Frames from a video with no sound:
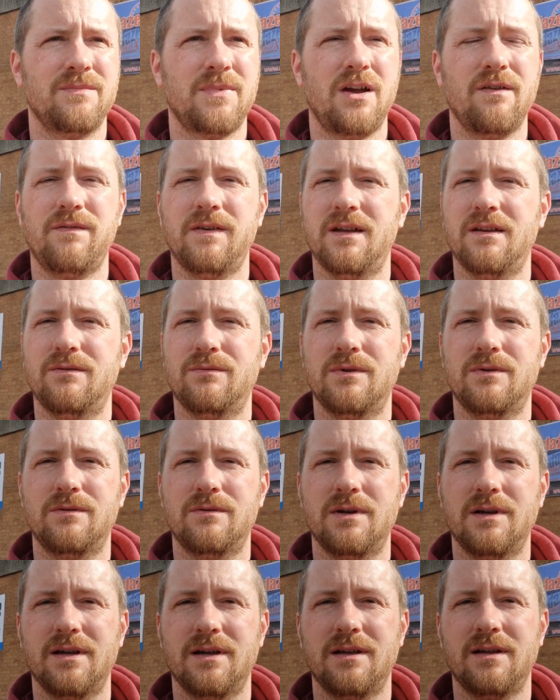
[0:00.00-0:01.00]
hopefully
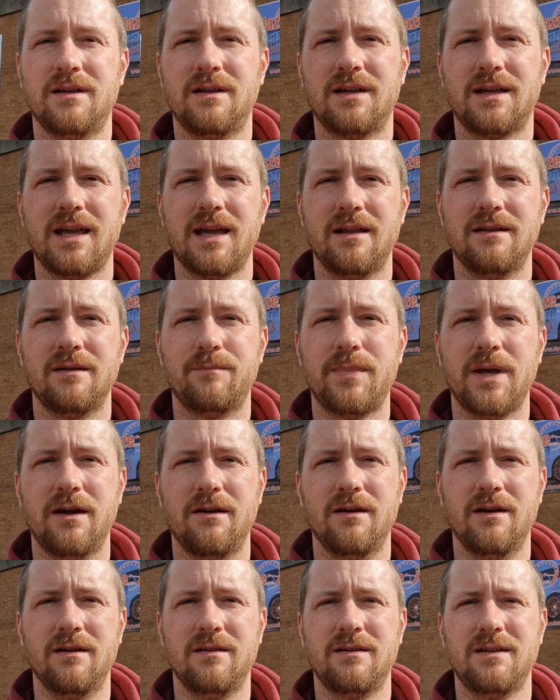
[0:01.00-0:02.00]
we'll get a
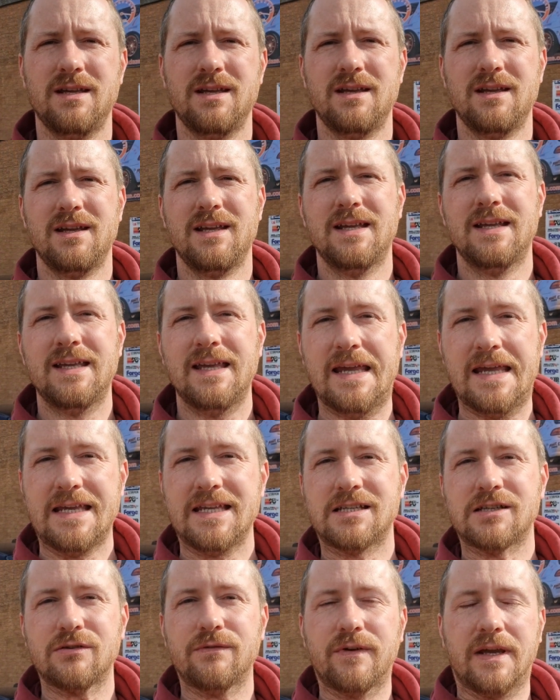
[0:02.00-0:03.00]
better
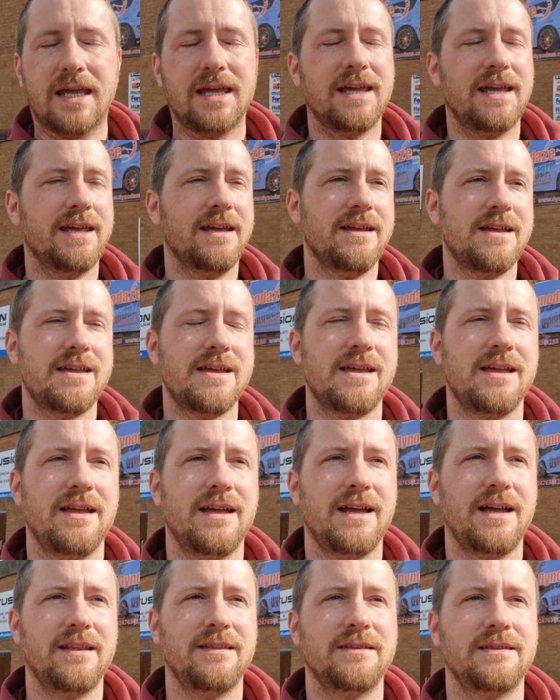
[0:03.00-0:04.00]
ease of gear
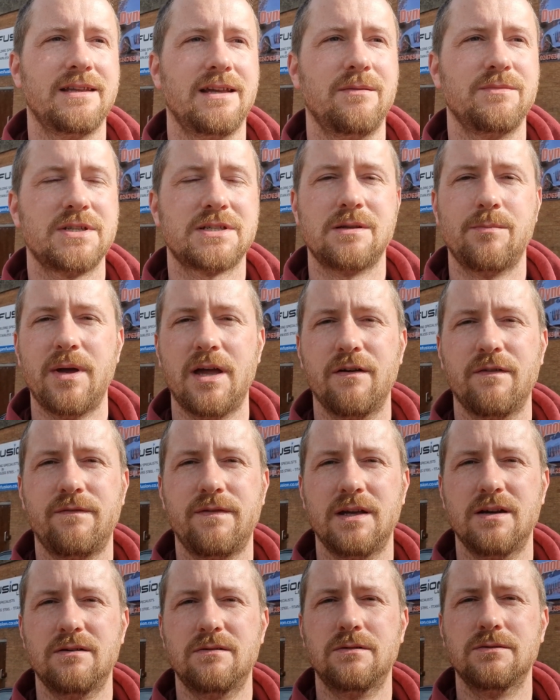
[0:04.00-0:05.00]
and just a better
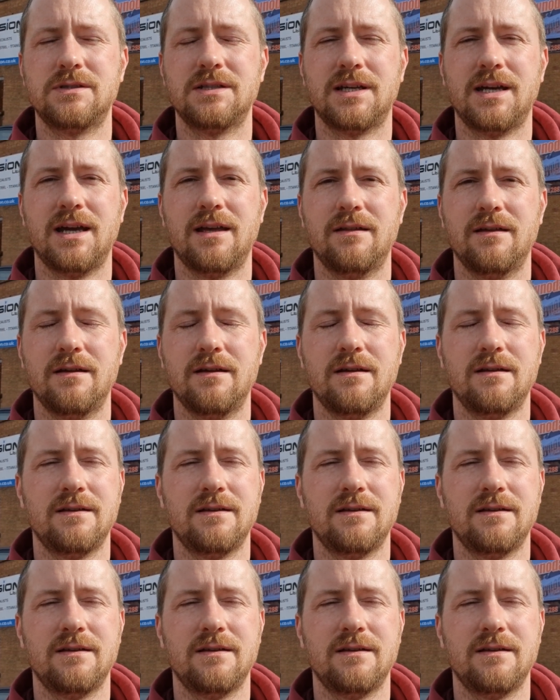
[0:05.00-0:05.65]
feel together.